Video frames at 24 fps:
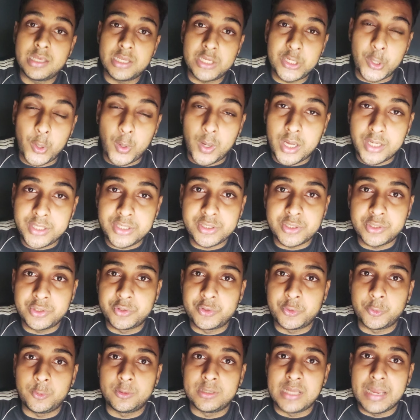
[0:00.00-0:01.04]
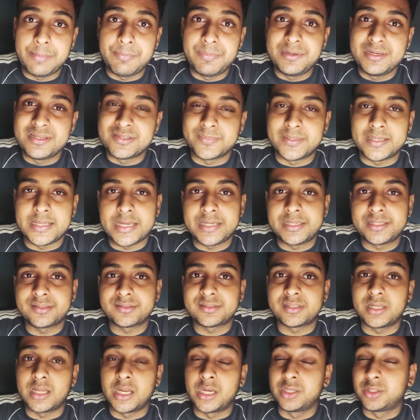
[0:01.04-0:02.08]
your uncontrolled diabetes
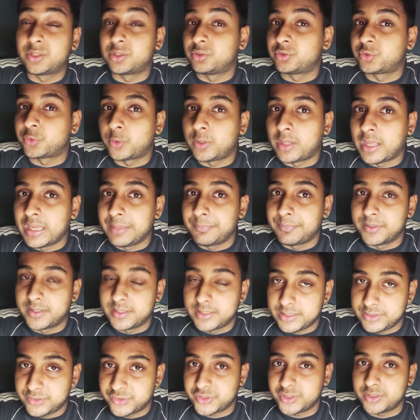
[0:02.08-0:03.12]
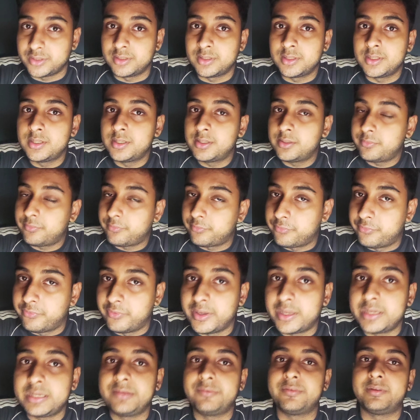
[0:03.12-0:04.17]
mellitus and uncontrolled hypertension.
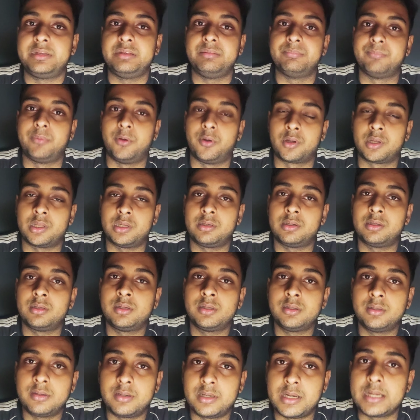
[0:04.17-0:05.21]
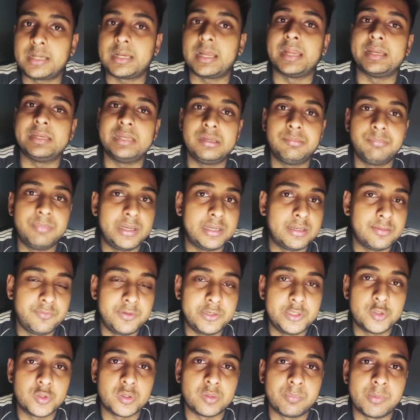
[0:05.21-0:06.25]
Very, very important, right? I did made a
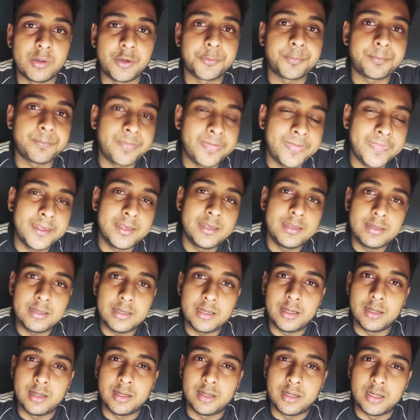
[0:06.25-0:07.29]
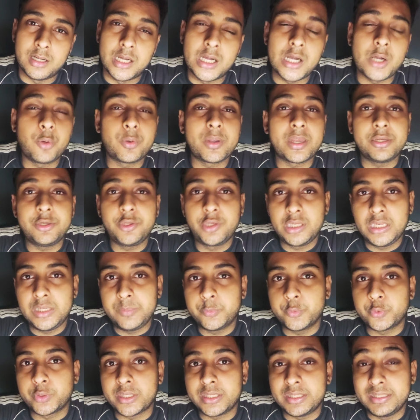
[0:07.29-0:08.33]
video about how can you
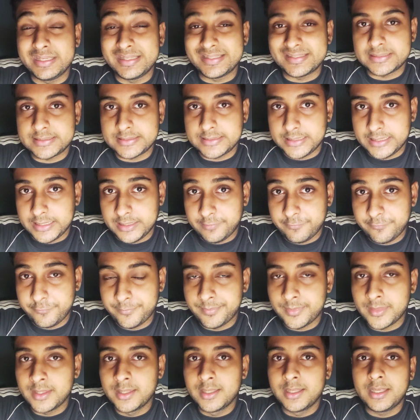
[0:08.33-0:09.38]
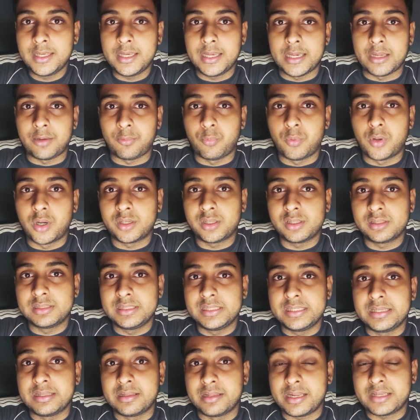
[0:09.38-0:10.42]
keep your kidneys safe, and what are
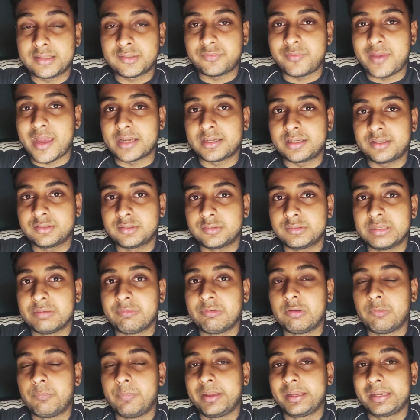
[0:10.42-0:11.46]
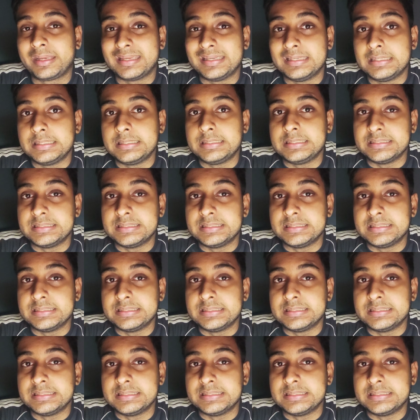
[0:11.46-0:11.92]
the risk factors of developing kidney